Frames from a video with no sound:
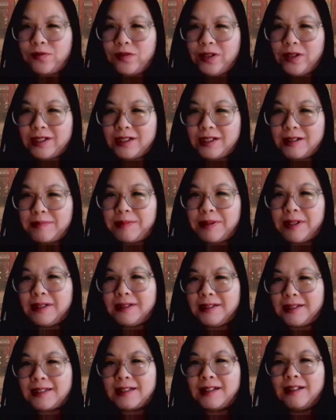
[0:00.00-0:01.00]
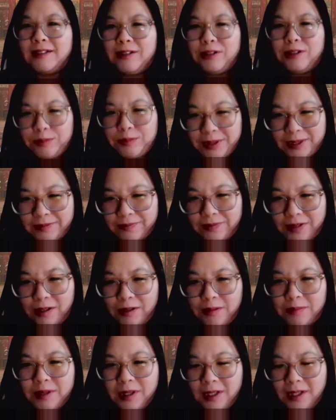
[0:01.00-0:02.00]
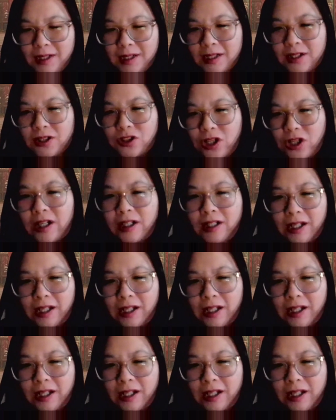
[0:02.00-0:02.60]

perfect, but it's a little bit of help. Because